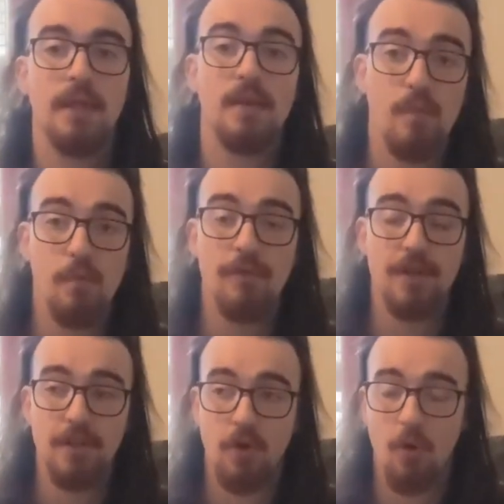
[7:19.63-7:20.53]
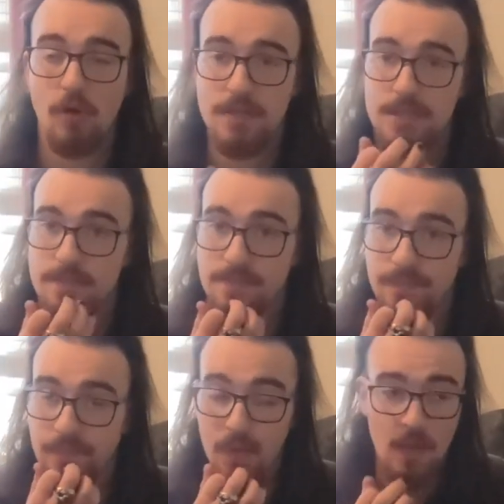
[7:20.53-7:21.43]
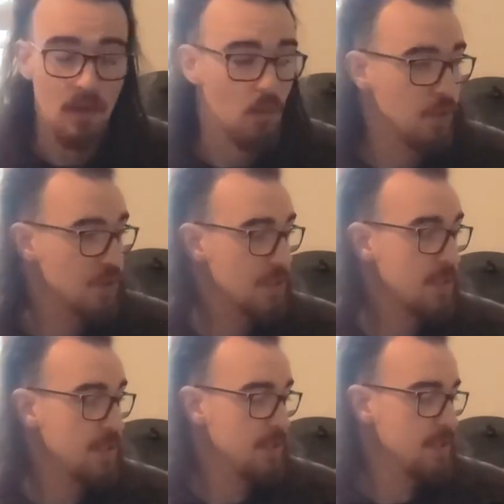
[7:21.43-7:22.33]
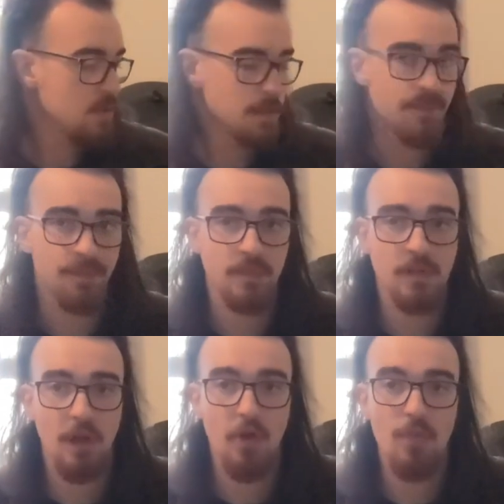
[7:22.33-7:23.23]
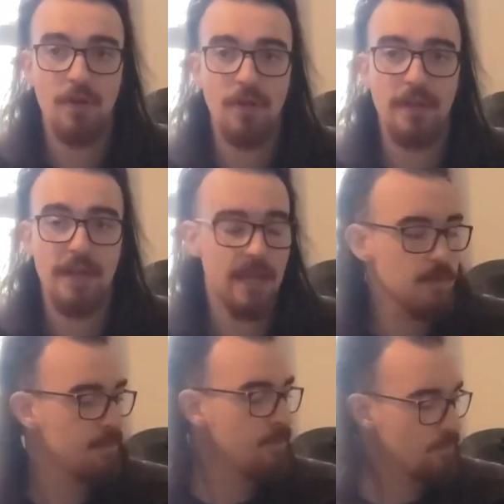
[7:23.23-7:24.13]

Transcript: then we move into the chorus, which is open on the E.